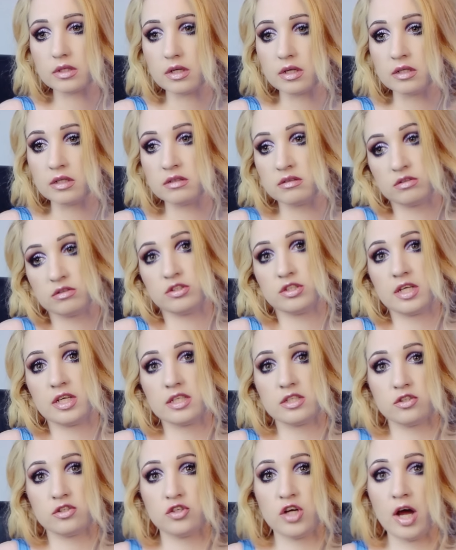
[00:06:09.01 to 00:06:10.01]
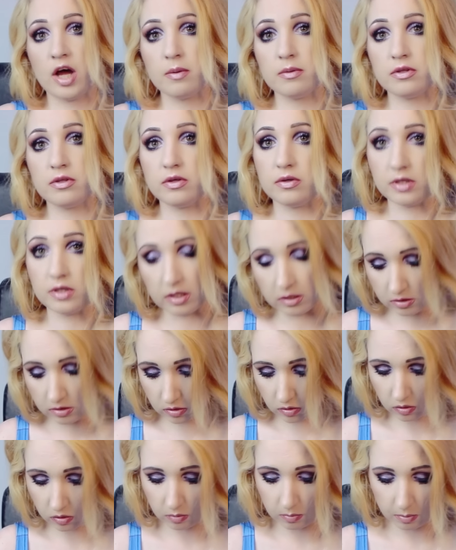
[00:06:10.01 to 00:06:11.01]
and just get to chat with you and get to
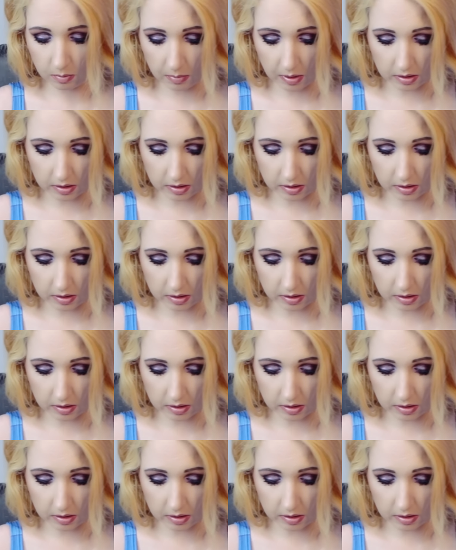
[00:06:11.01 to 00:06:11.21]
know you a bit